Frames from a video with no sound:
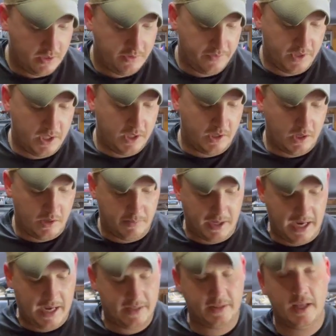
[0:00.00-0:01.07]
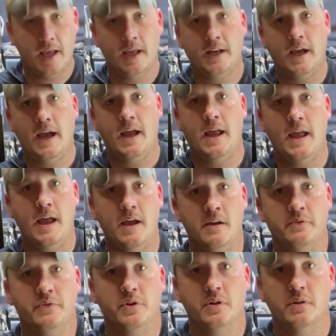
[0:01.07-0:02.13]
Then behind that I
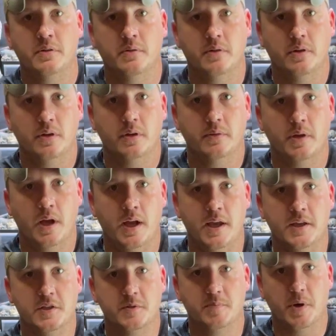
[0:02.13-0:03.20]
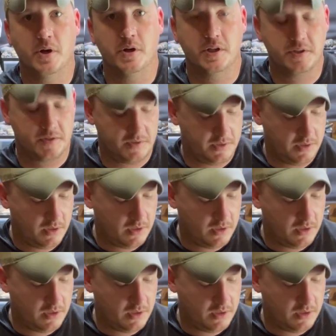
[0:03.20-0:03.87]
have a Spiritus